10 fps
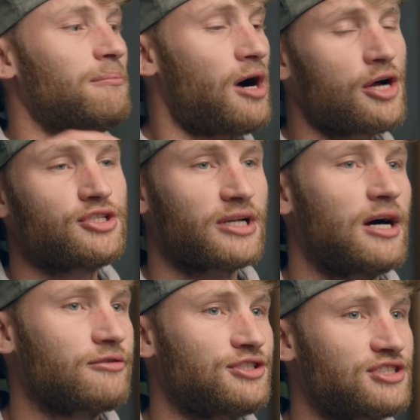a margin
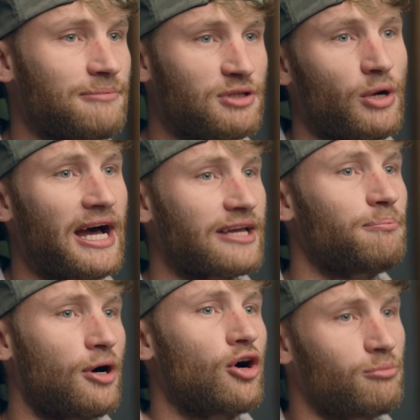account is something where I can
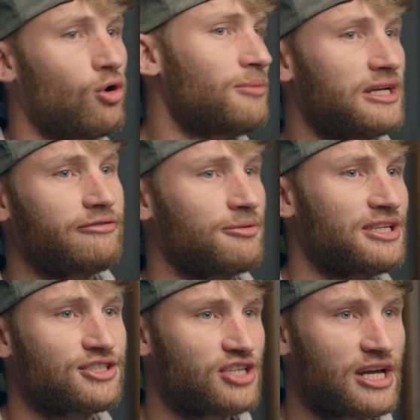borrow more money from the
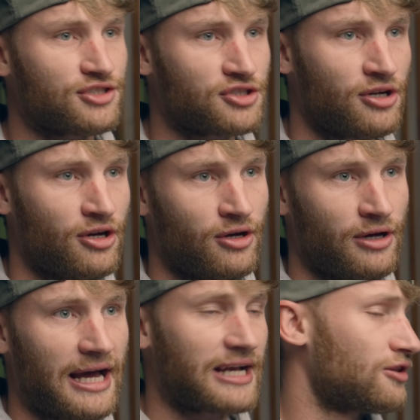exchange.
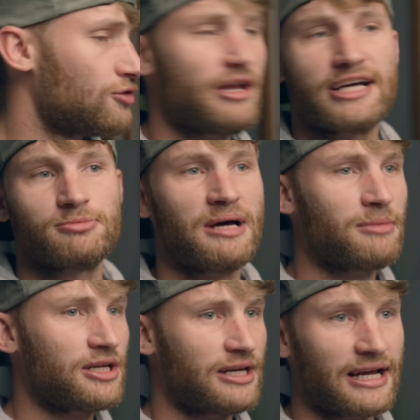I can 3x my
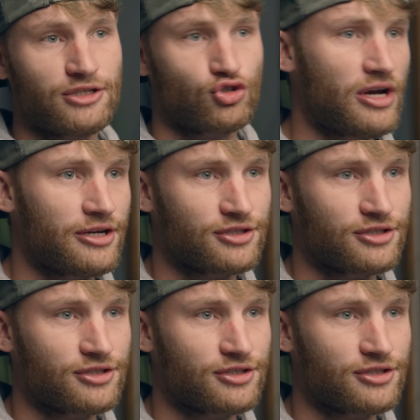money and I can trade